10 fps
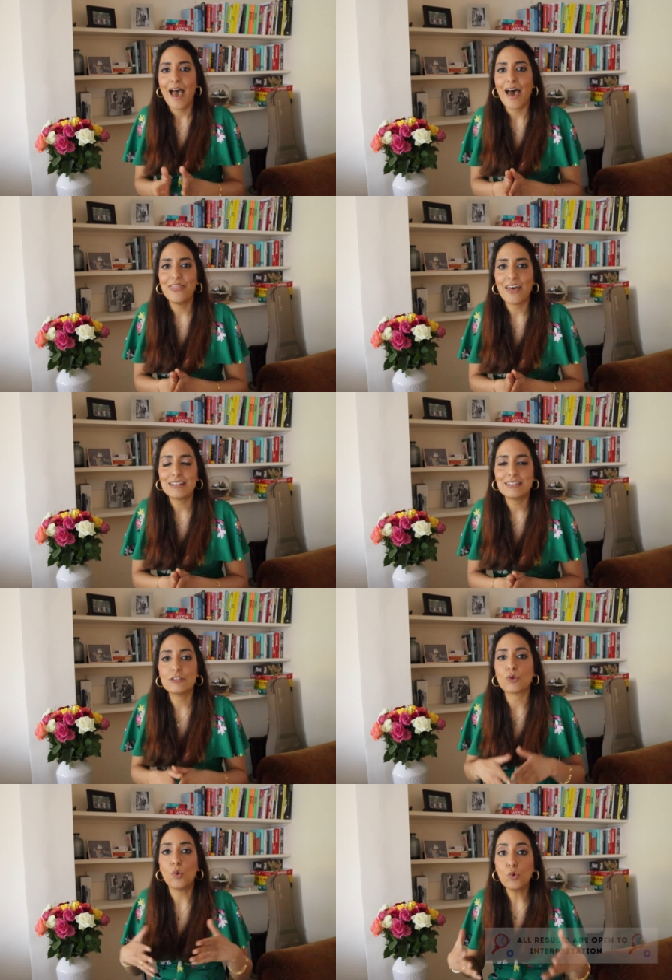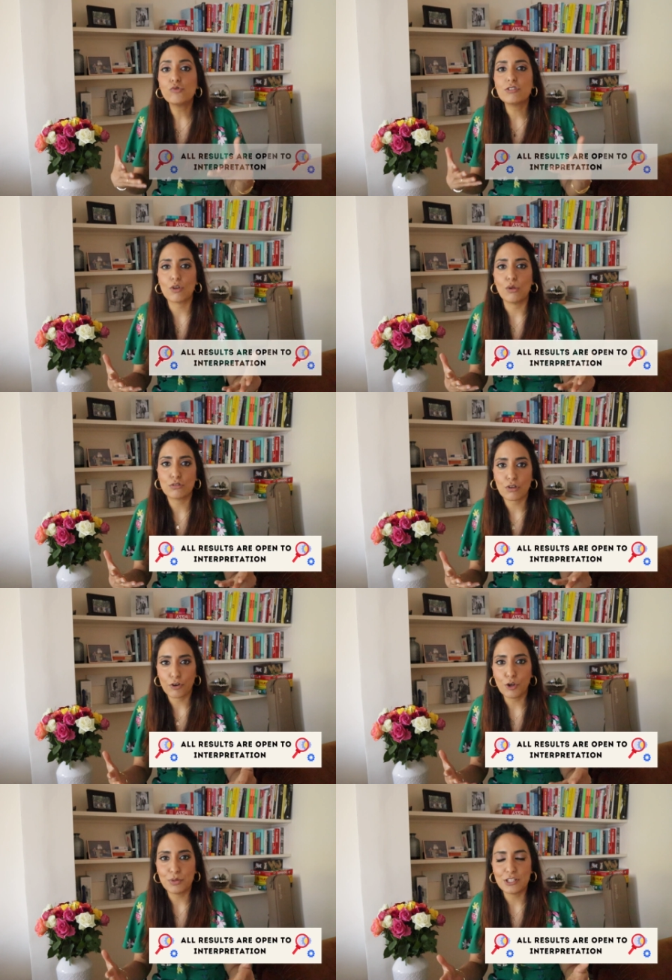and that is all results are
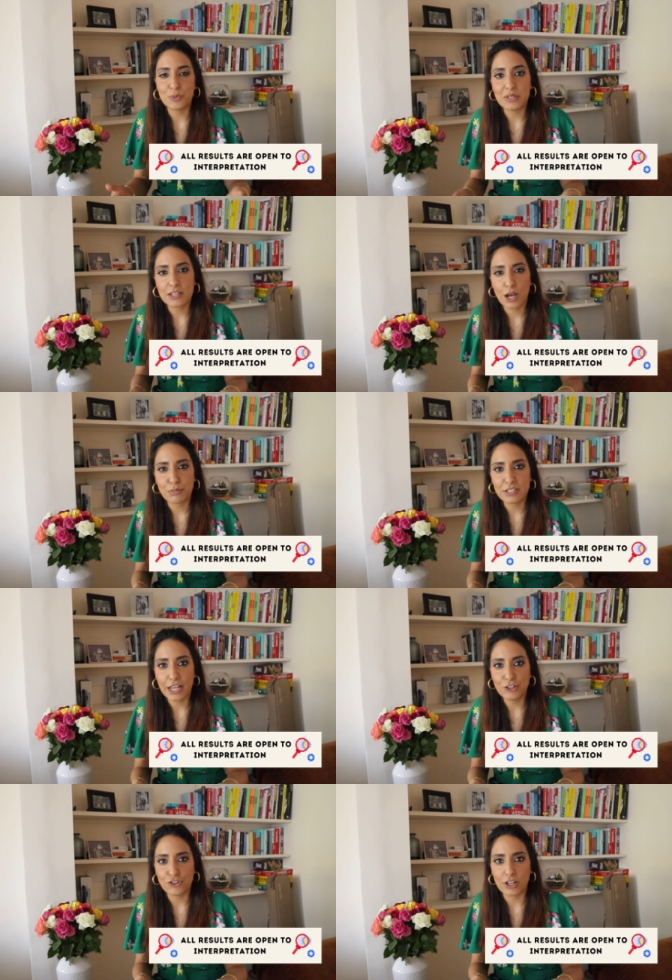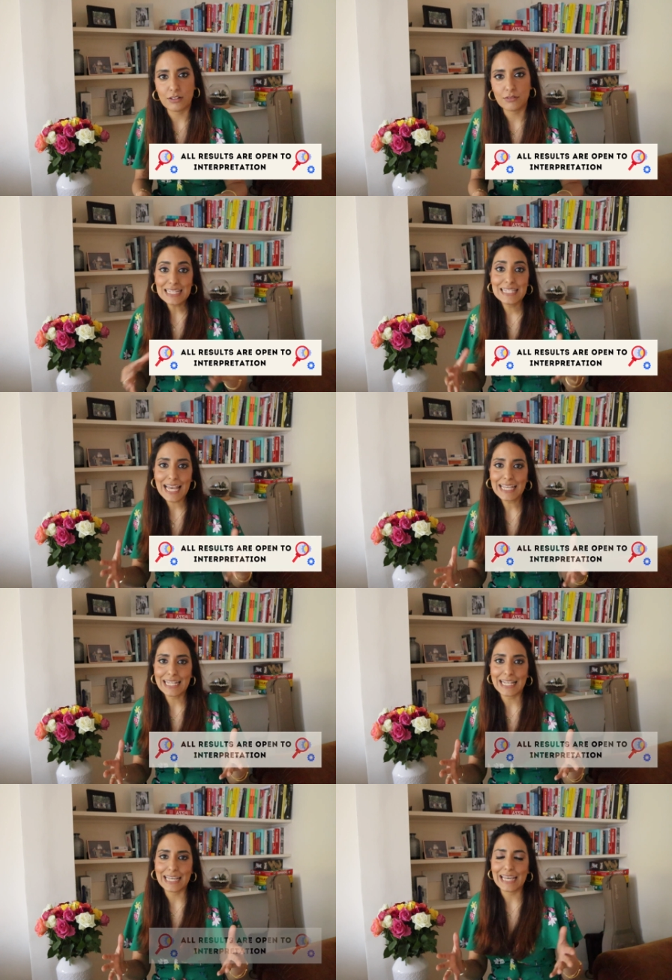open to interpretation. And
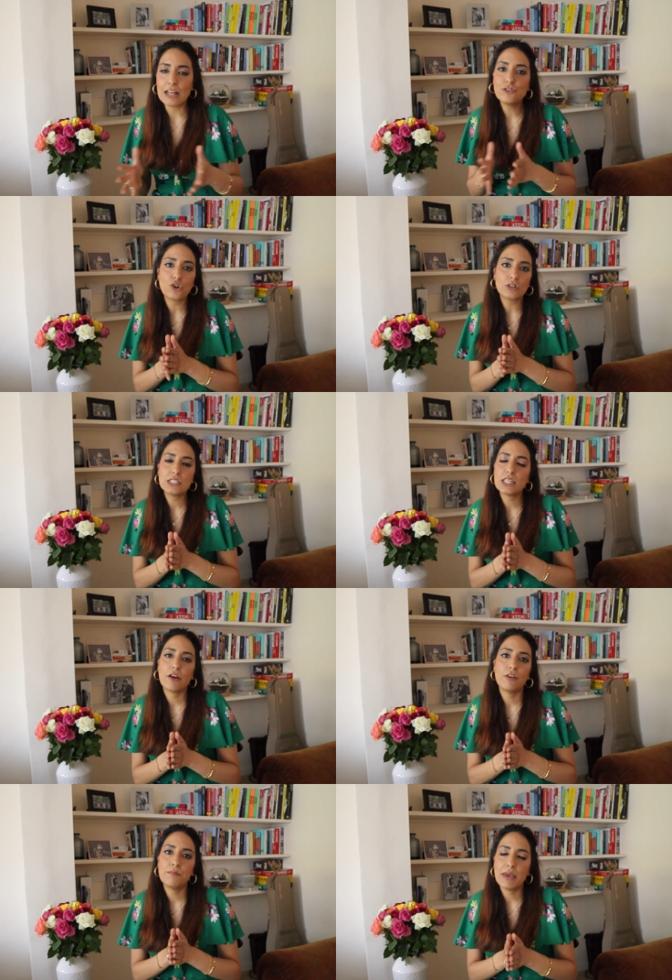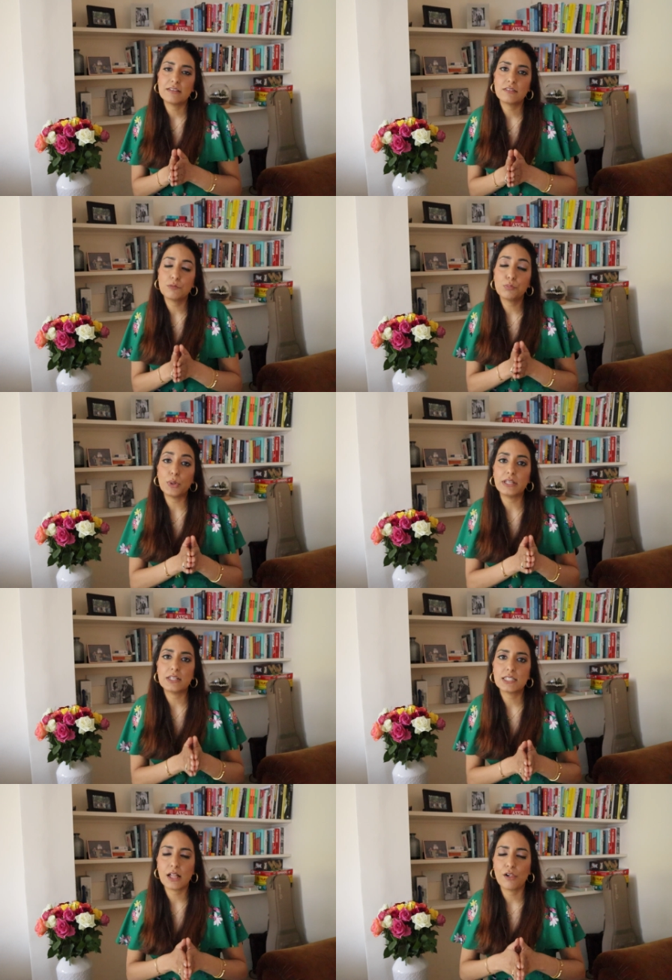secondly, and Dr. Sarah makes this point
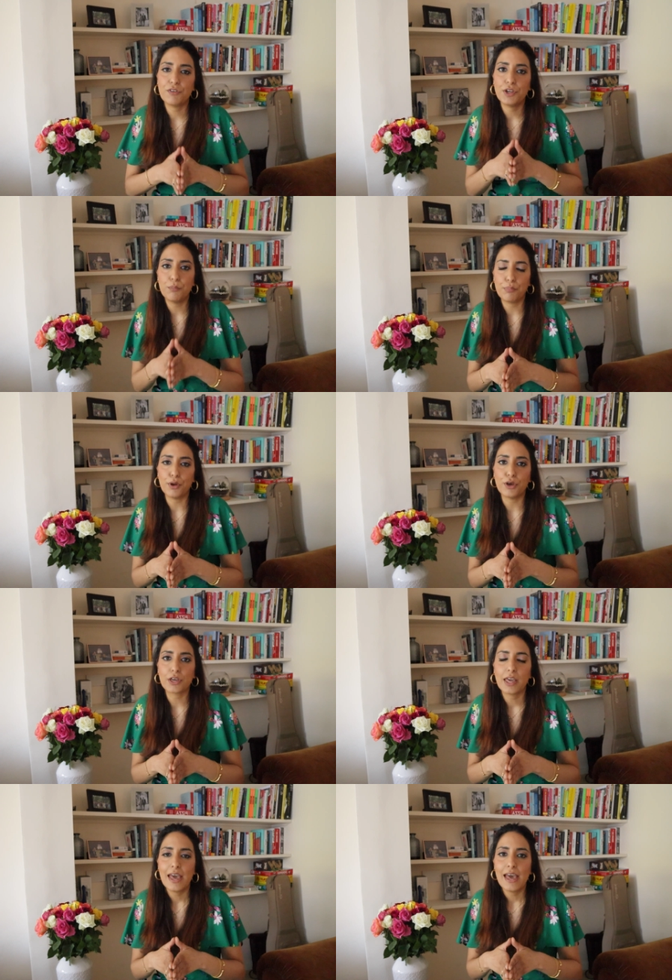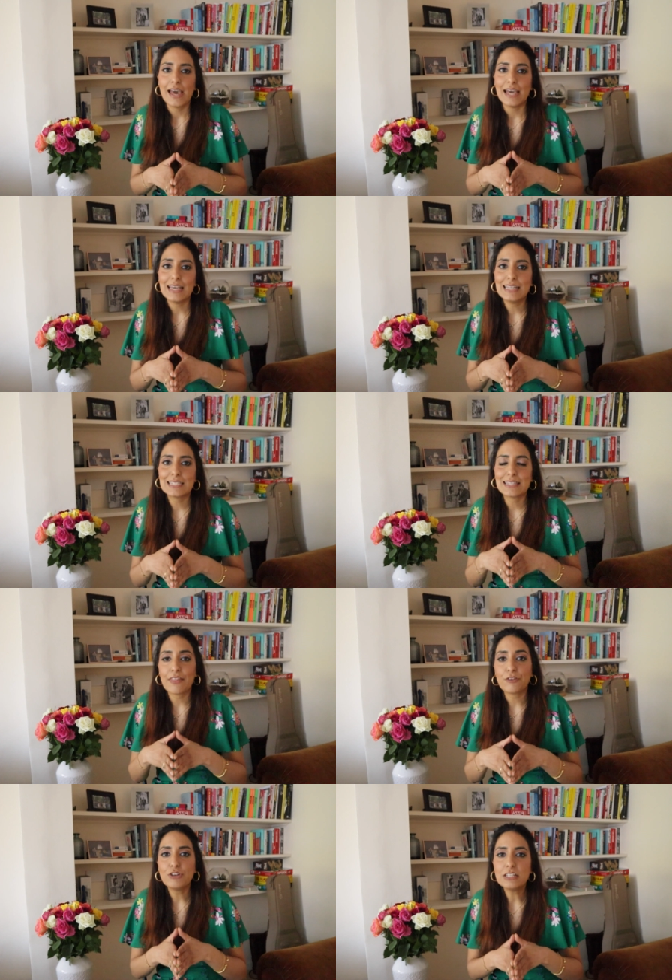herself in her book, is
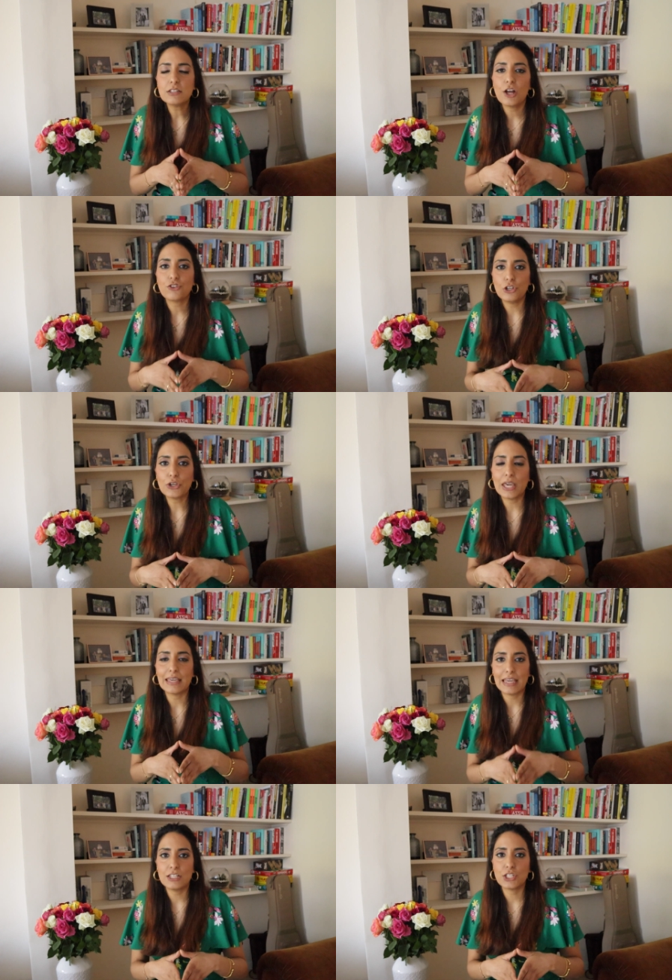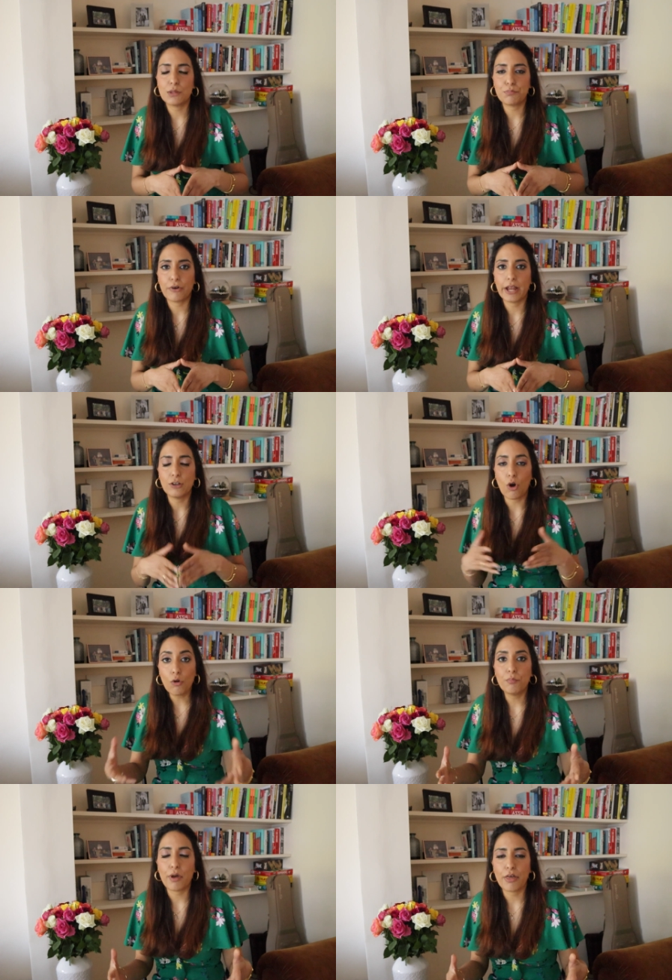that the research looking into the brain
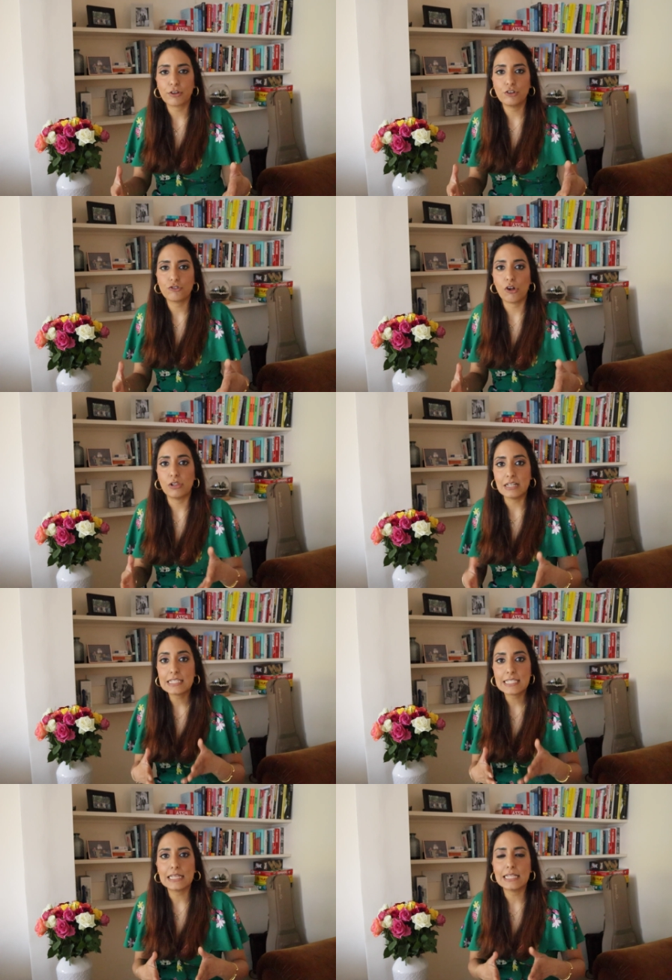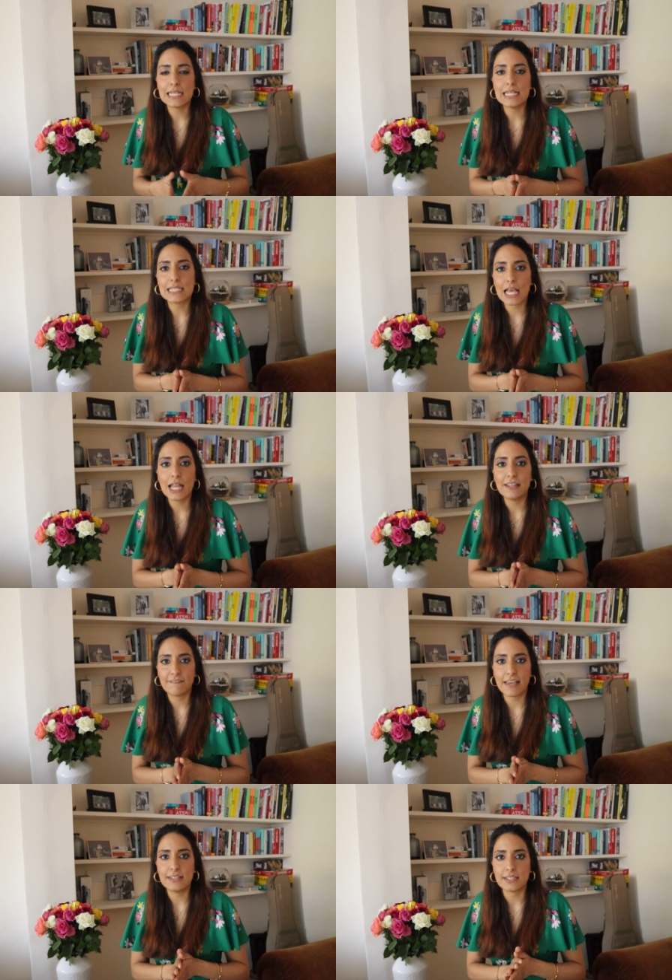on birth control is still in its early
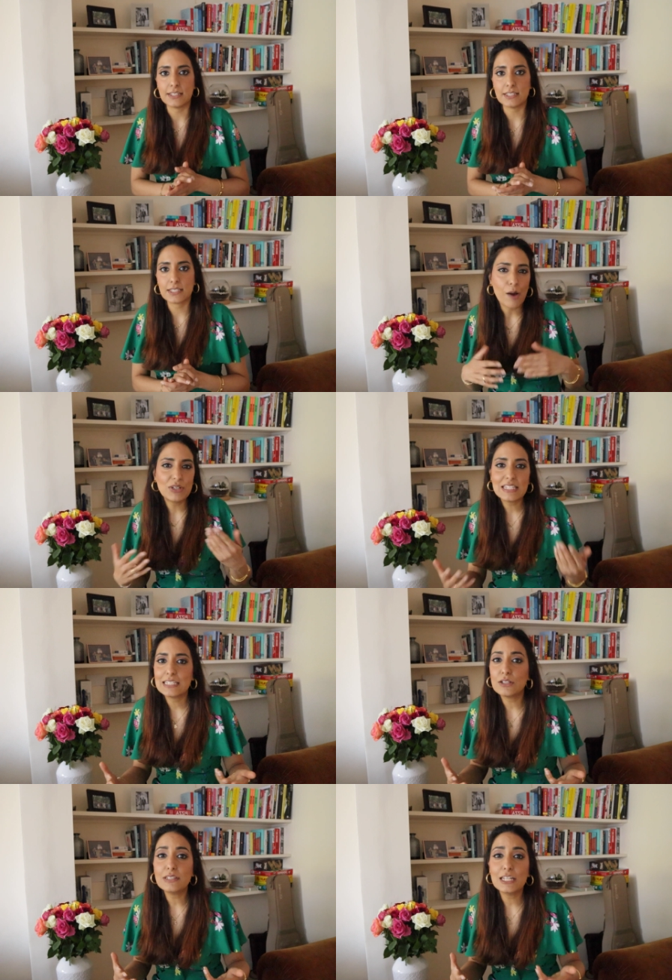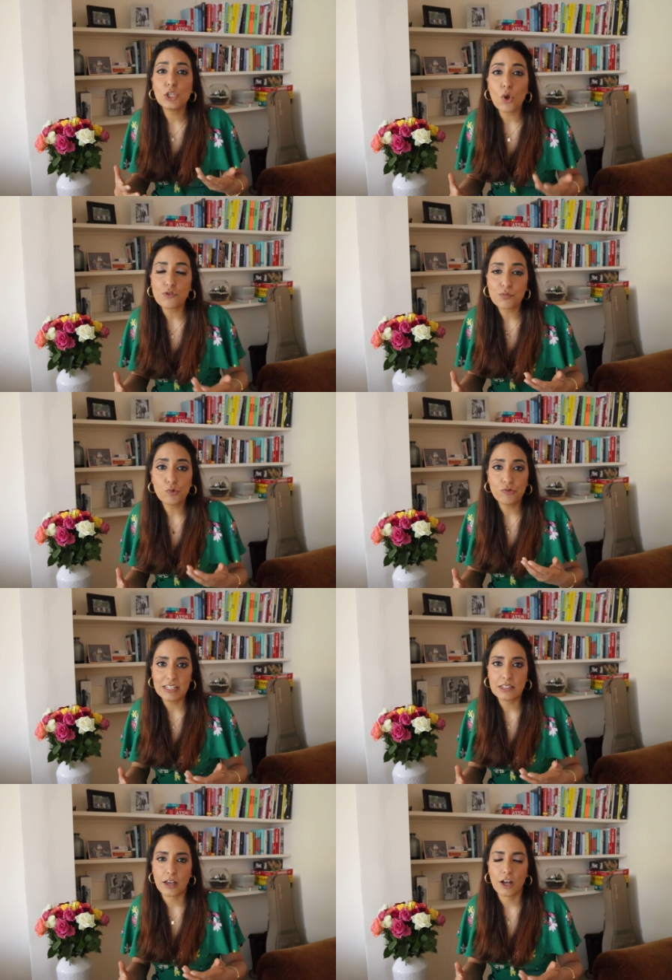phases. And we still need lots more
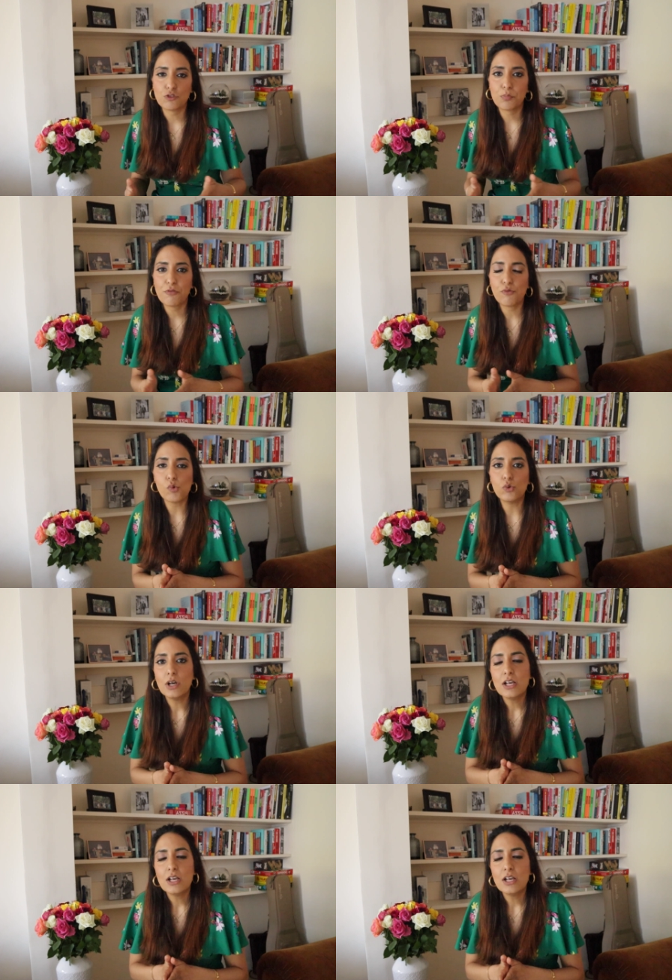research before